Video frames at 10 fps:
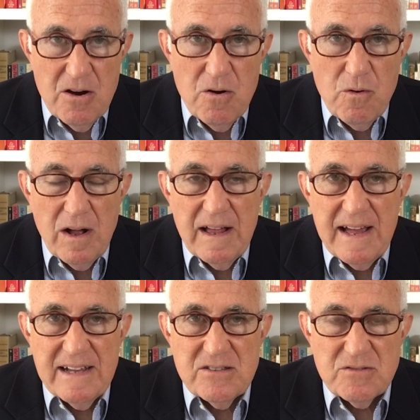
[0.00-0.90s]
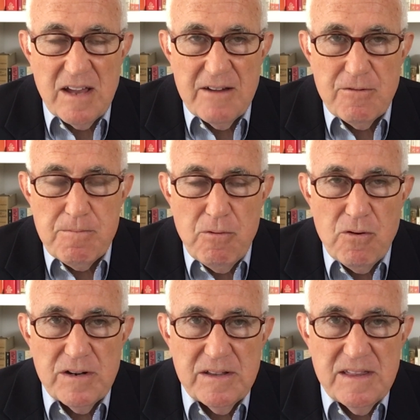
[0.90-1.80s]
Well, as I
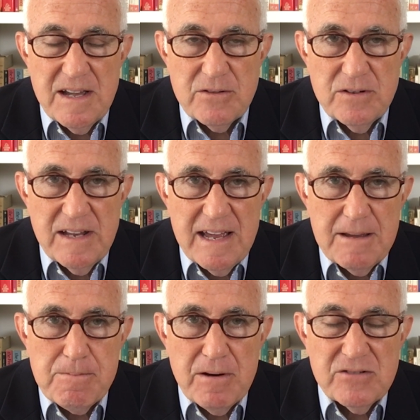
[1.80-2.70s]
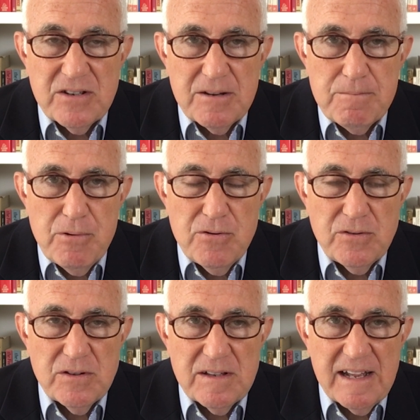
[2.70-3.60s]
reported the other day, President
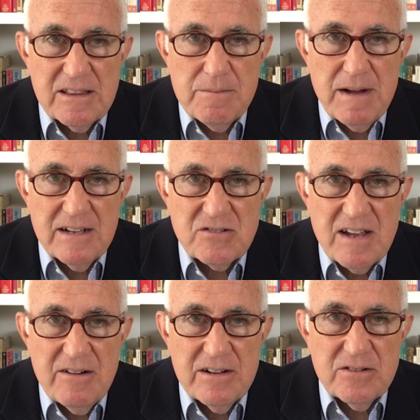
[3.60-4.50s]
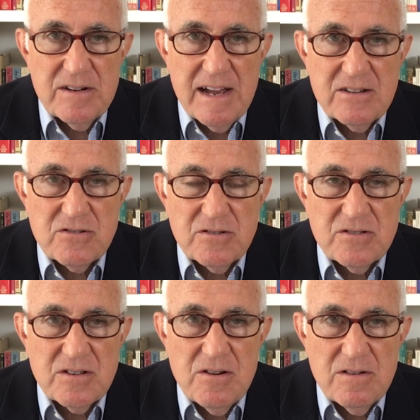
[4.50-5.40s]
Putin at the Moscow International
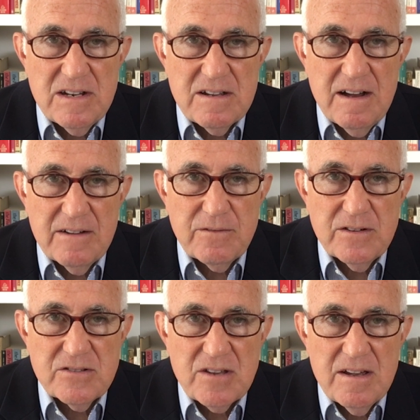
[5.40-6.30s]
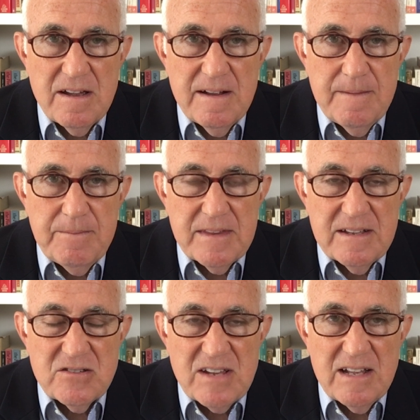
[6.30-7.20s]
Security Conference
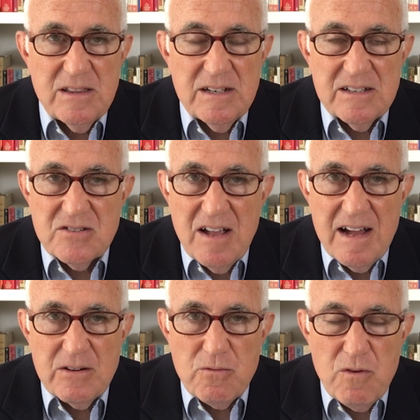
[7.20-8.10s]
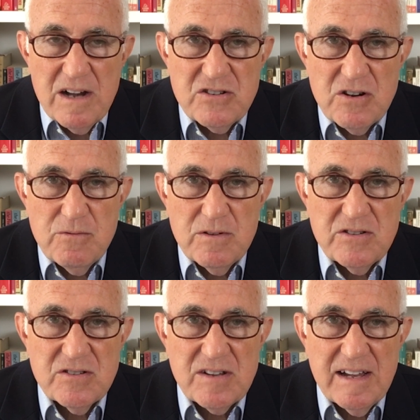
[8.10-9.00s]
said that it's not Russia
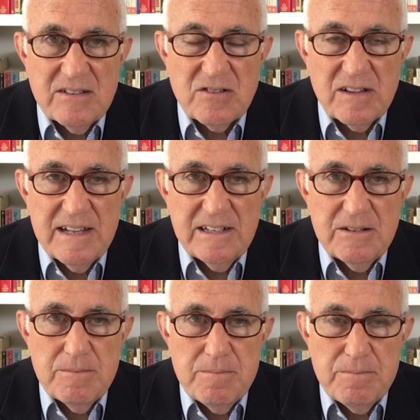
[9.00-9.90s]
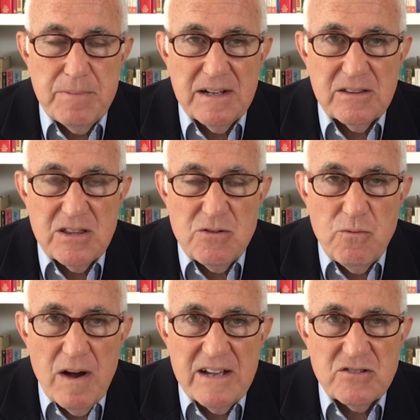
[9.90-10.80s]
which is isolated, but the
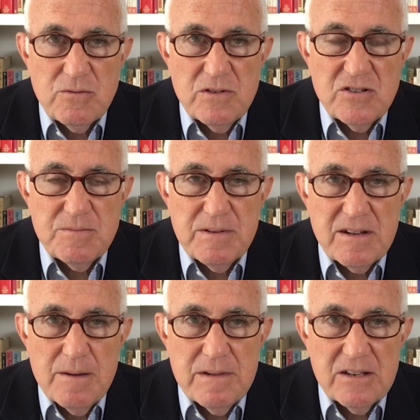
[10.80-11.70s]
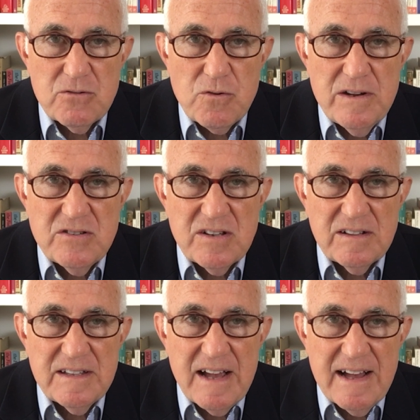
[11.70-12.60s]
West, which is becoming
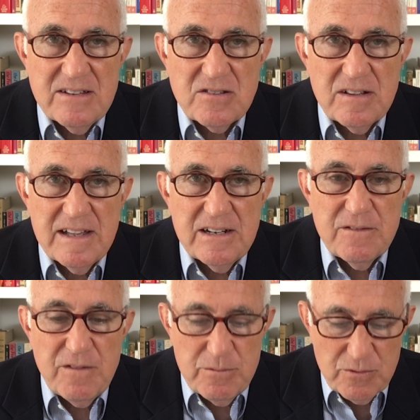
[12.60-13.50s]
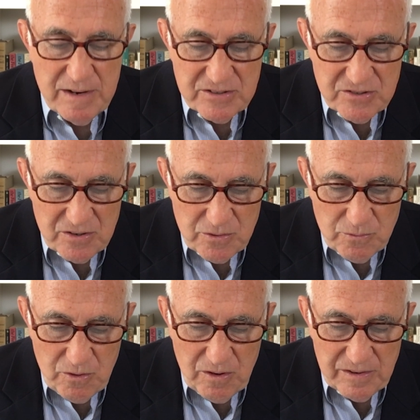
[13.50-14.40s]
increasingly isolated from the rest of the
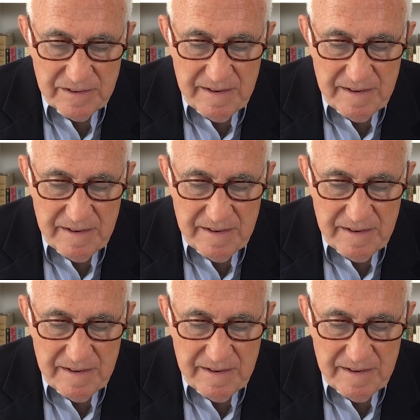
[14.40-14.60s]
world.